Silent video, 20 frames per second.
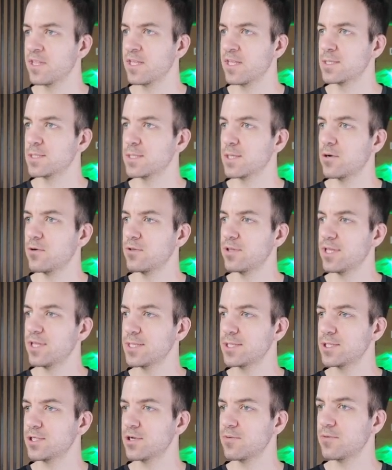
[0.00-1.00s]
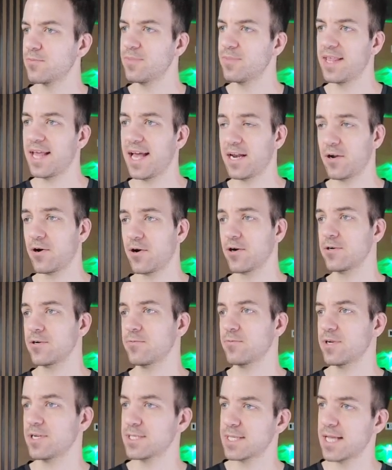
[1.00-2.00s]
So this shouldn't be that
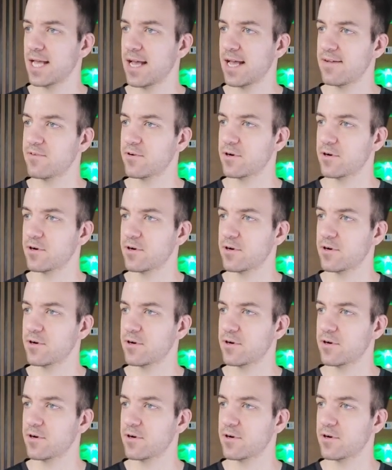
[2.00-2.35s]
hard. We just have